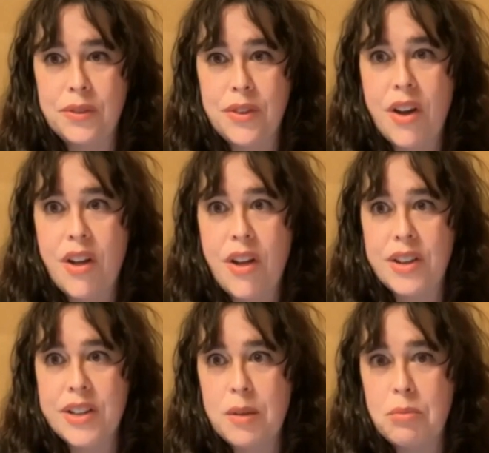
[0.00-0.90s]
all
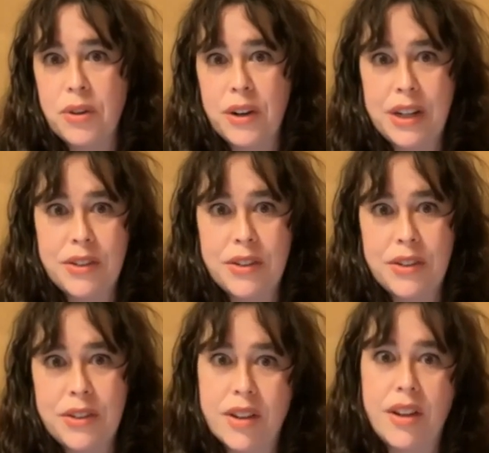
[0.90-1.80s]
contemporary
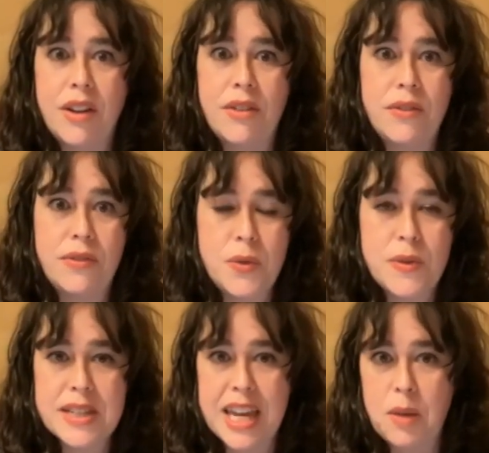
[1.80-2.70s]
talk of
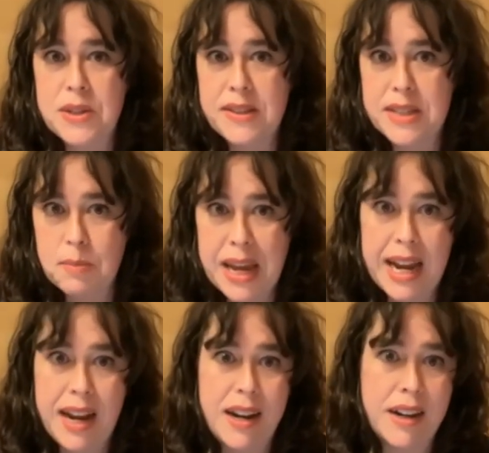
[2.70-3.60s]
foodscapes in
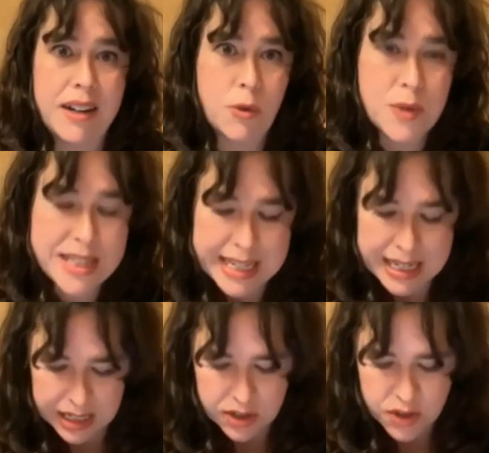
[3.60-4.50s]
Spain and the cuisine
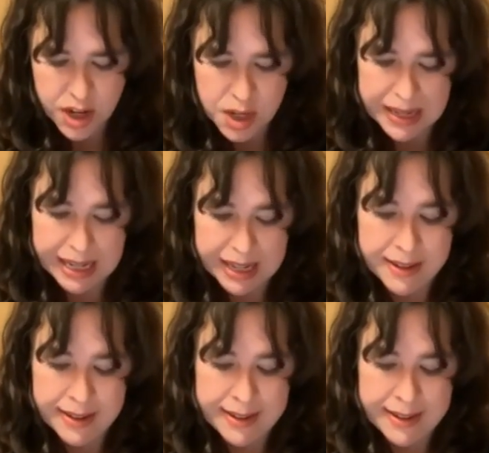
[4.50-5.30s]
and gastronomy,